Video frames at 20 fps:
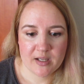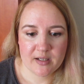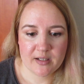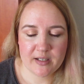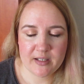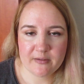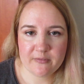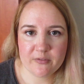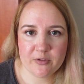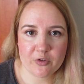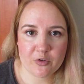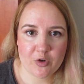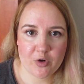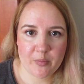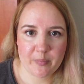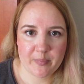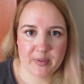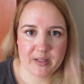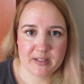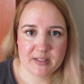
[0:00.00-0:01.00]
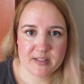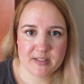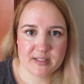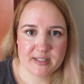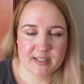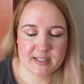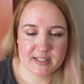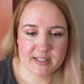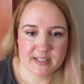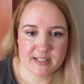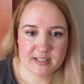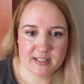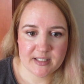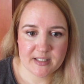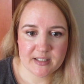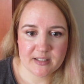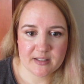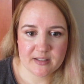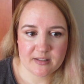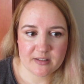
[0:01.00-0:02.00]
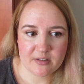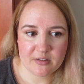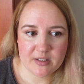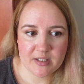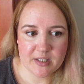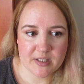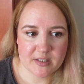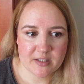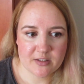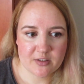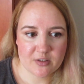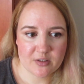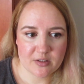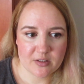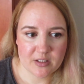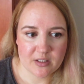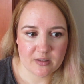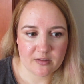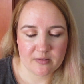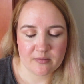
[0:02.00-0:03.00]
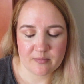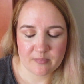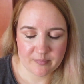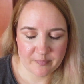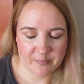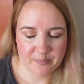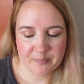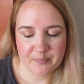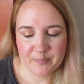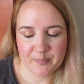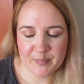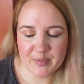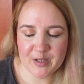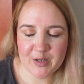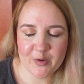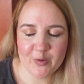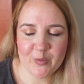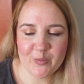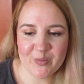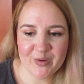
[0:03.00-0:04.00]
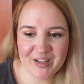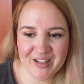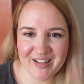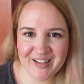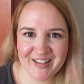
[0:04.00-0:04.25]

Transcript: leave the comments in the disc in below.